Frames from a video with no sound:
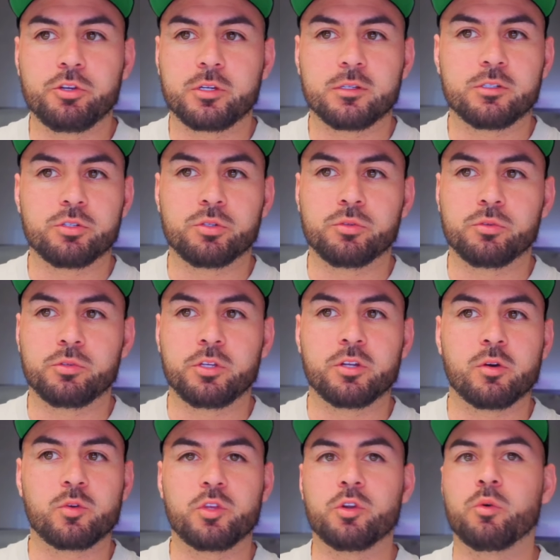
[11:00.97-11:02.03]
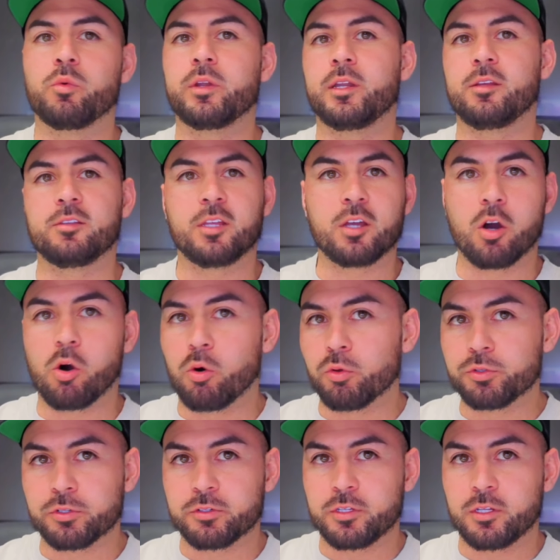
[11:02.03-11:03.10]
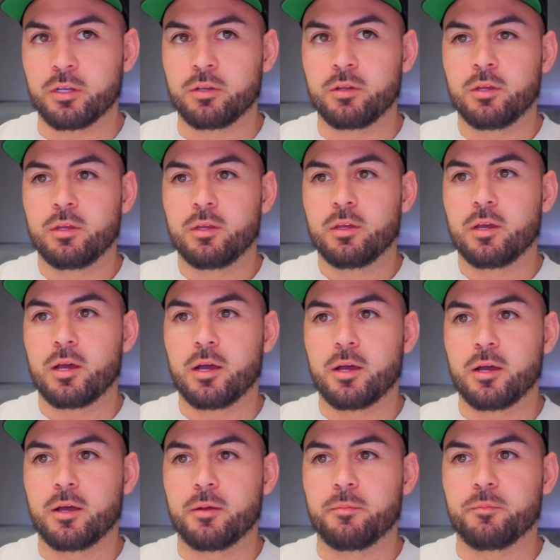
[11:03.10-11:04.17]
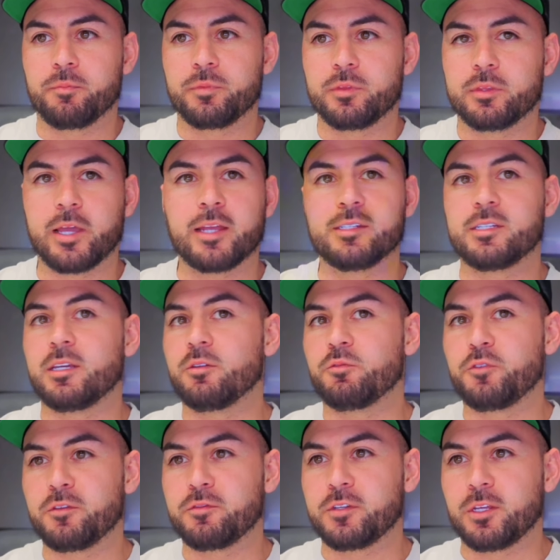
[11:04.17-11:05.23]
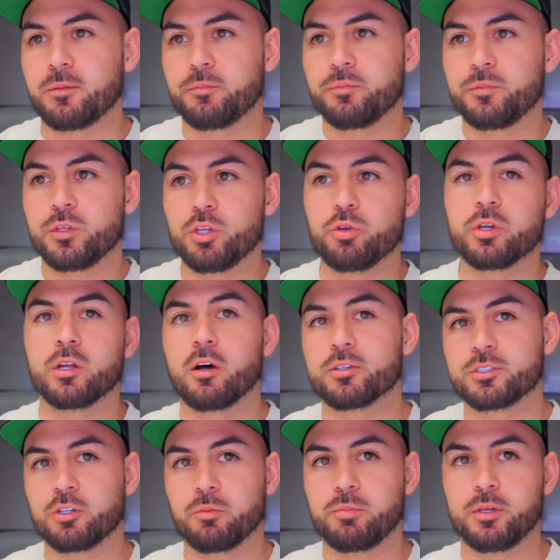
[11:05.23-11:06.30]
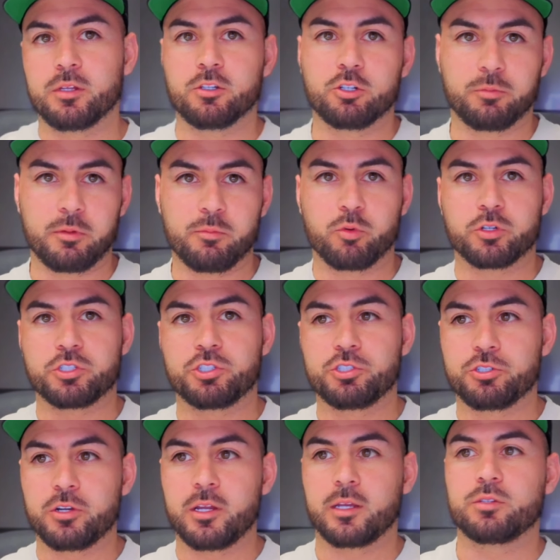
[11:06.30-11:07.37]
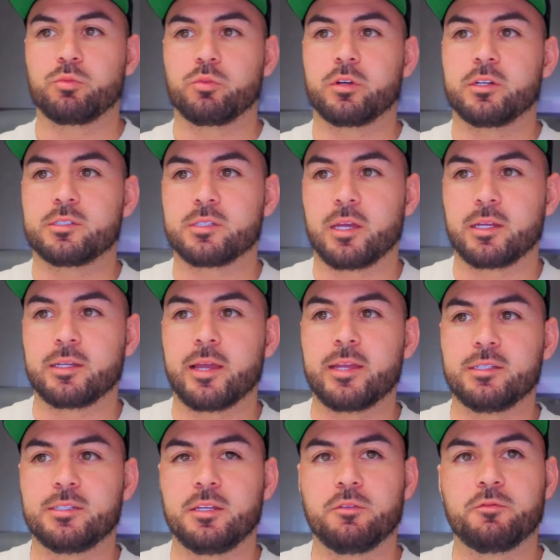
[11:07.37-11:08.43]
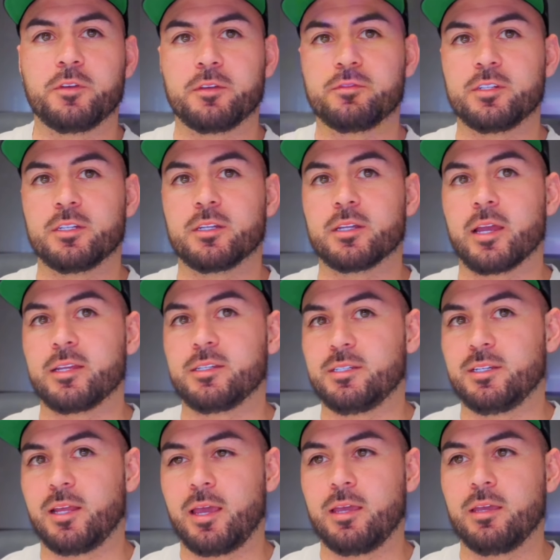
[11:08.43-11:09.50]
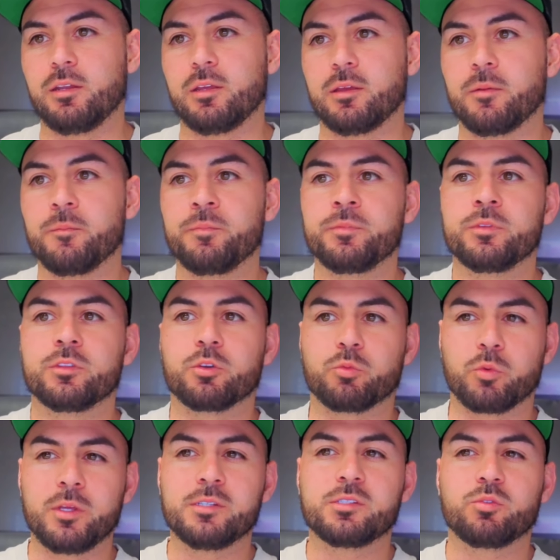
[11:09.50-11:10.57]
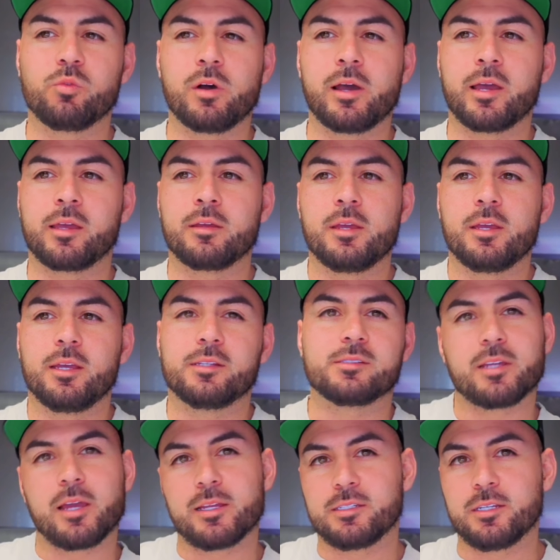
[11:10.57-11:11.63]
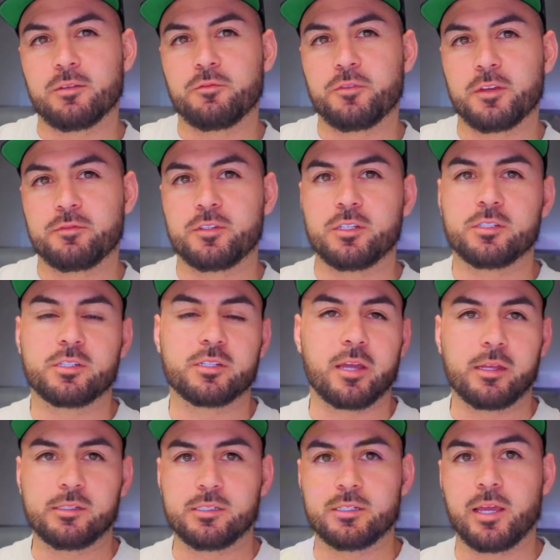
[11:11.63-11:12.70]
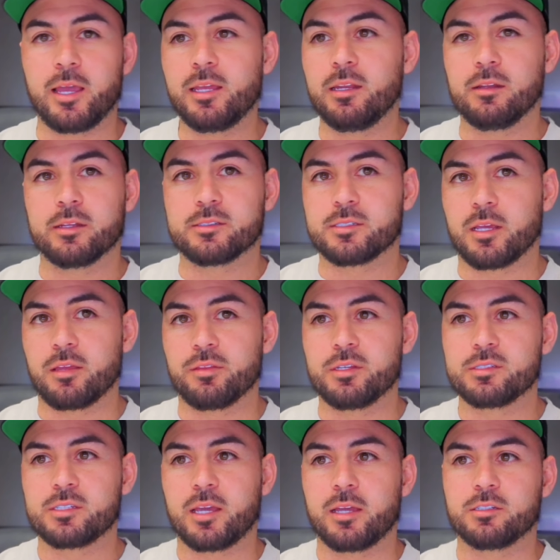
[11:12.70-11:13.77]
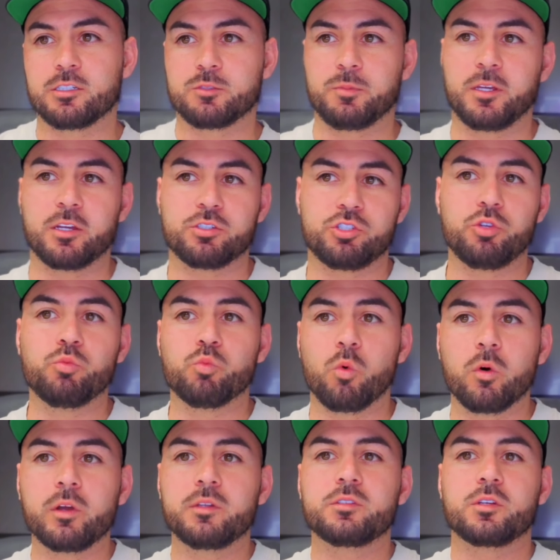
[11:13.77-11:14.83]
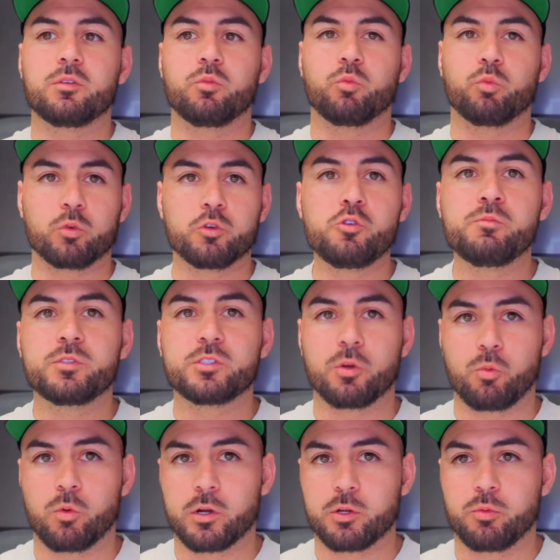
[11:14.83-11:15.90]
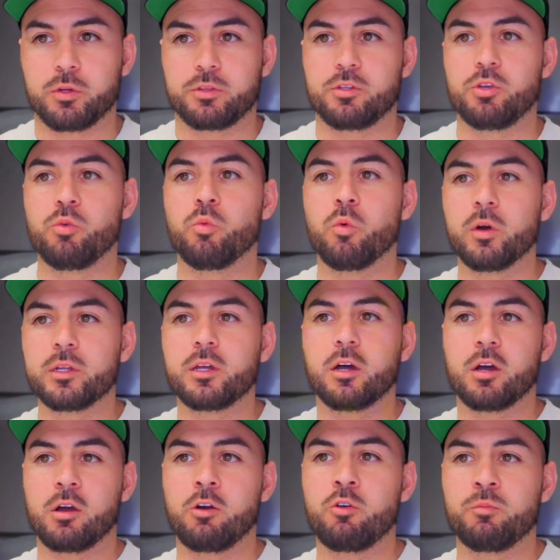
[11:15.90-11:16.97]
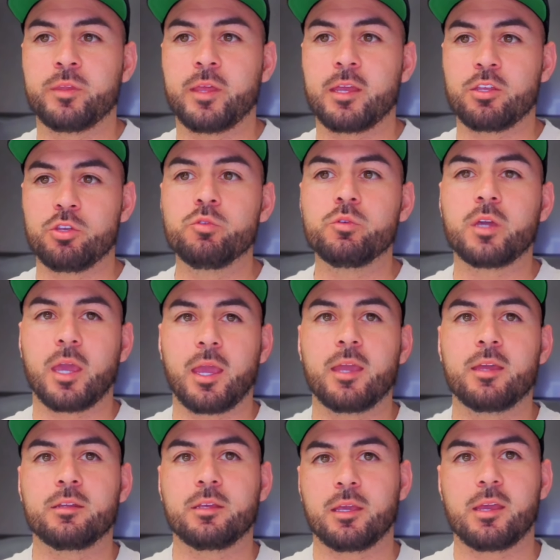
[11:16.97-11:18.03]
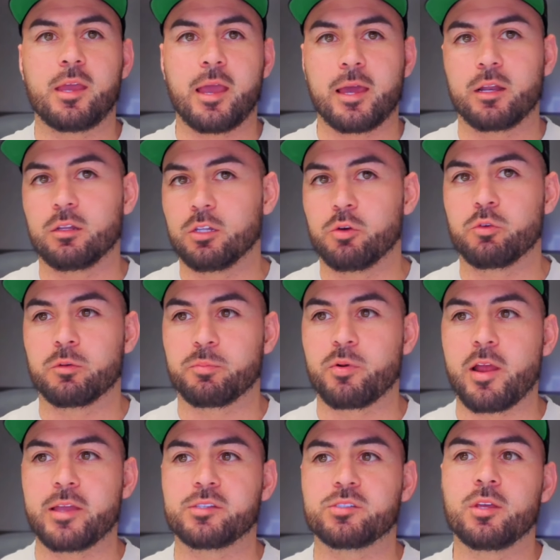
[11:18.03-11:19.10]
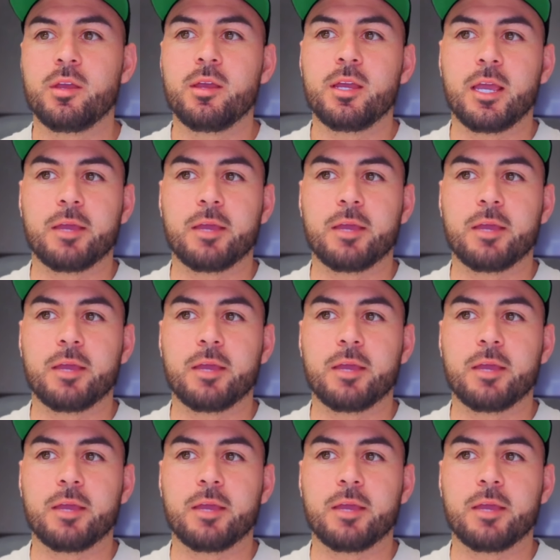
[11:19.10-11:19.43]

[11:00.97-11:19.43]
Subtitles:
You can do, you don't want anything older than 1950. You can also be a little bit more strict where it's like 1950 to 1980. The reason why it's 1950 to 1980, let's say in this case, is because you want room to work with. You want a home that you can get at a lower price.